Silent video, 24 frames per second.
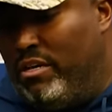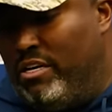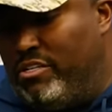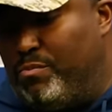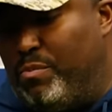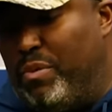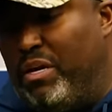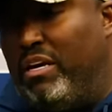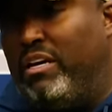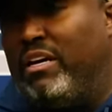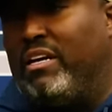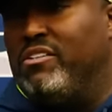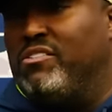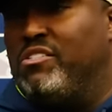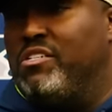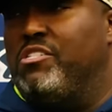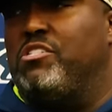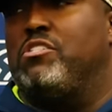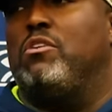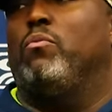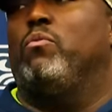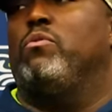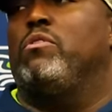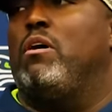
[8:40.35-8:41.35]
Let's be
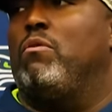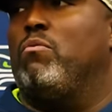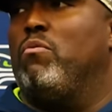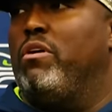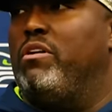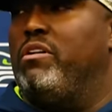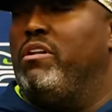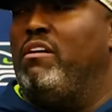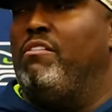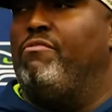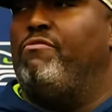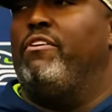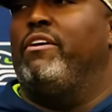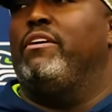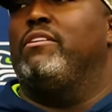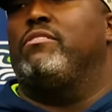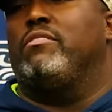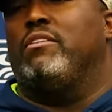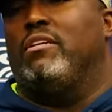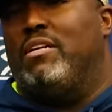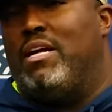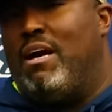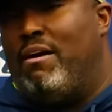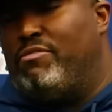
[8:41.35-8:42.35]
consistent with our run
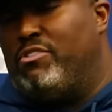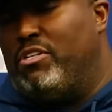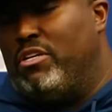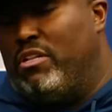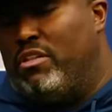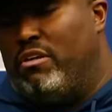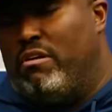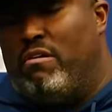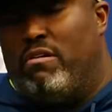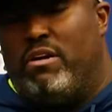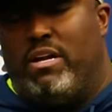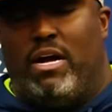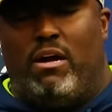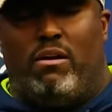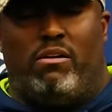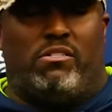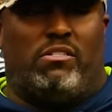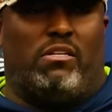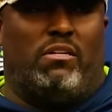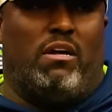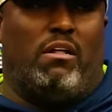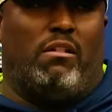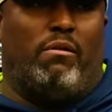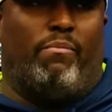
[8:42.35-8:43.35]
defense, and obviously third down
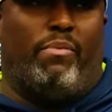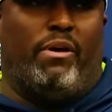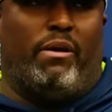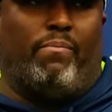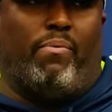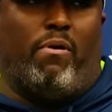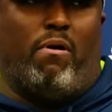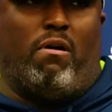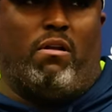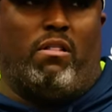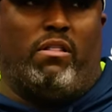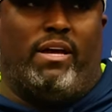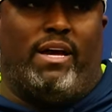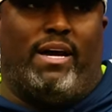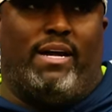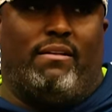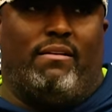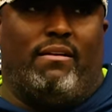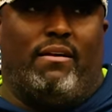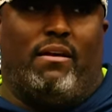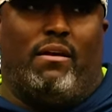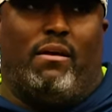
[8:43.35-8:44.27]
is another big part of that.